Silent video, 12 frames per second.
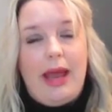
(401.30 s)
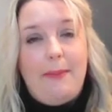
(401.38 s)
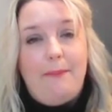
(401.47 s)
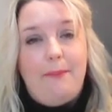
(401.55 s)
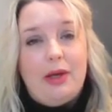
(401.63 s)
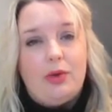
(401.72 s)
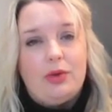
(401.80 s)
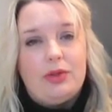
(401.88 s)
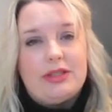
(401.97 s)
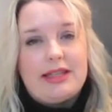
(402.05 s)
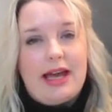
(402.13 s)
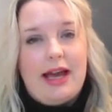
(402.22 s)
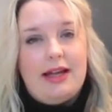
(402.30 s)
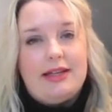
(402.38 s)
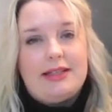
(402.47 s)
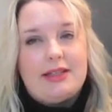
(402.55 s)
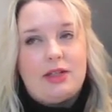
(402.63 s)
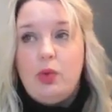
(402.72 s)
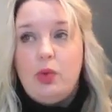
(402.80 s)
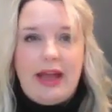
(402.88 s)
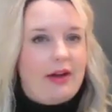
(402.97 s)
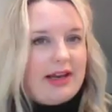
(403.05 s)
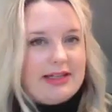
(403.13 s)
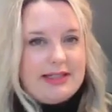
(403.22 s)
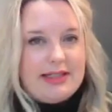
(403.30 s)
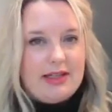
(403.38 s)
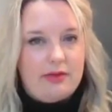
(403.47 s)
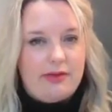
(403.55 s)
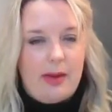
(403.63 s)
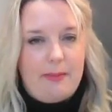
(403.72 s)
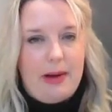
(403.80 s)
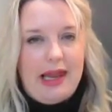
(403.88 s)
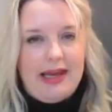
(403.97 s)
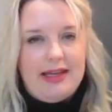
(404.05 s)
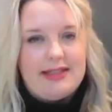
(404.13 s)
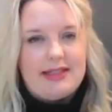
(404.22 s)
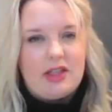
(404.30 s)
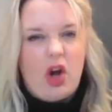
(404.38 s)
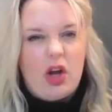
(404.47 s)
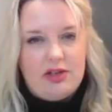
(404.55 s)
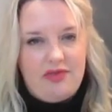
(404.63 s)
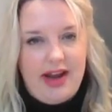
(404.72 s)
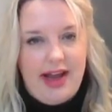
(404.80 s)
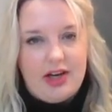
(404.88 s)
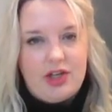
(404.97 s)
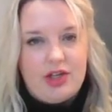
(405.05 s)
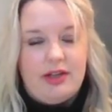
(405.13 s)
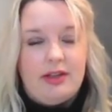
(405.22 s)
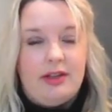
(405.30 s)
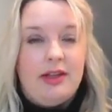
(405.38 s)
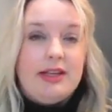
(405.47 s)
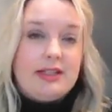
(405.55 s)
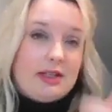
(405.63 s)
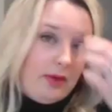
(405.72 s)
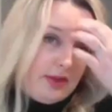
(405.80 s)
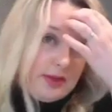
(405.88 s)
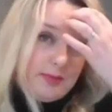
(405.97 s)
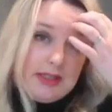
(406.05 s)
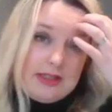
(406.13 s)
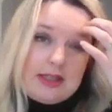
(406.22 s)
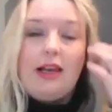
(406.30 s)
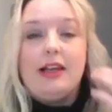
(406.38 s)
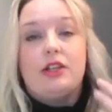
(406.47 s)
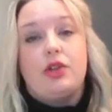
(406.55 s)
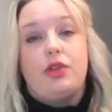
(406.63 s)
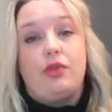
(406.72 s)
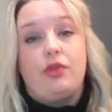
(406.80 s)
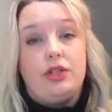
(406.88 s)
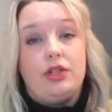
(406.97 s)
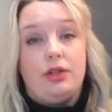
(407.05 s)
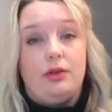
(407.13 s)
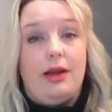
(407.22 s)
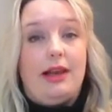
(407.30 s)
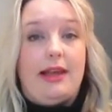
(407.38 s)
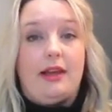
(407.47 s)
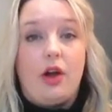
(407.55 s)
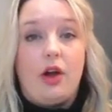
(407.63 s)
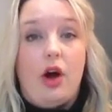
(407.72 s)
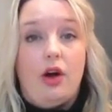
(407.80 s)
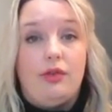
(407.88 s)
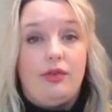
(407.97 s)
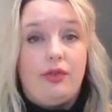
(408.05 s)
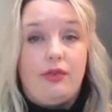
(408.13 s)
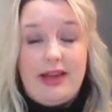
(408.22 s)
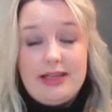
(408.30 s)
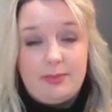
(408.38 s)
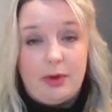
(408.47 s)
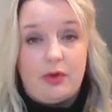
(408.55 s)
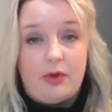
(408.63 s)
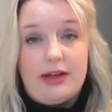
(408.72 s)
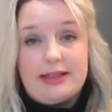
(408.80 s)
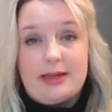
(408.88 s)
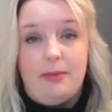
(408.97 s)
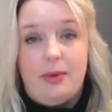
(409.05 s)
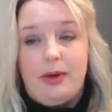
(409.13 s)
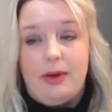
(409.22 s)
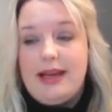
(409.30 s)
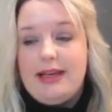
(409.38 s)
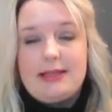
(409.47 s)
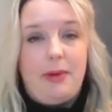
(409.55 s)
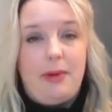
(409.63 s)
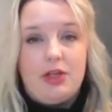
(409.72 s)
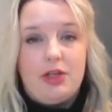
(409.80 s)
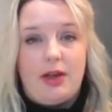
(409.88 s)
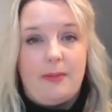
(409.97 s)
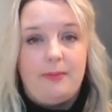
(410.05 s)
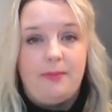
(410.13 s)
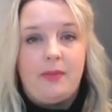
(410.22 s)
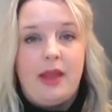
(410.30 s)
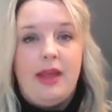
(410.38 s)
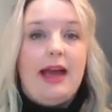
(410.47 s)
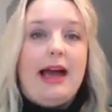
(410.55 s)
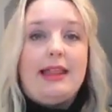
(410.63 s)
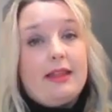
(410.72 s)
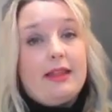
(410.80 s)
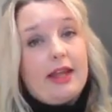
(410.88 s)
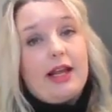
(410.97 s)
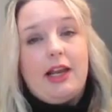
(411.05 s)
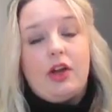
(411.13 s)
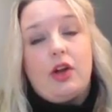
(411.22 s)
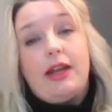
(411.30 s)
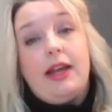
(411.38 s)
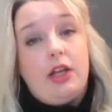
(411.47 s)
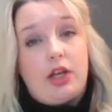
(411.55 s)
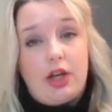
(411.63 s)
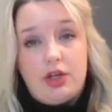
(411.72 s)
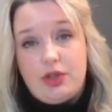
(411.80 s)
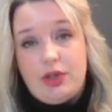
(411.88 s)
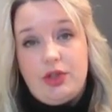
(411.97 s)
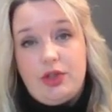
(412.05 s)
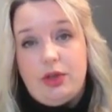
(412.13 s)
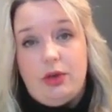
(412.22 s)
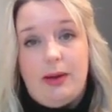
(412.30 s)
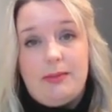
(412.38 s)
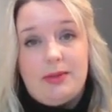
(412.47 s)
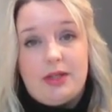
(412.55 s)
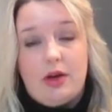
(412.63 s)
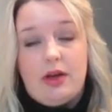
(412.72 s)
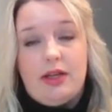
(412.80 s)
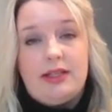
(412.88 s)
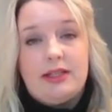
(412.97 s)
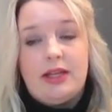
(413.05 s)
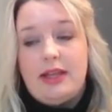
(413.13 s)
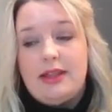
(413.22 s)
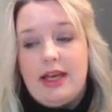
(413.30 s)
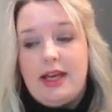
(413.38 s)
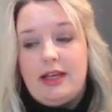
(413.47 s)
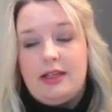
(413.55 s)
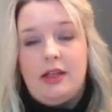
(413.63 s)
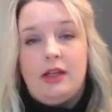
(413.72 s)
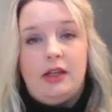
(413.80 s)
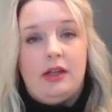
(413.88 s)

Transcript: it builds that, oh yeah, I've landed in the right place kind of reaction. So if somebody's clicked through to a link off Facebook, for example, and it's a picture, and then they click on it and it goes through to your website, then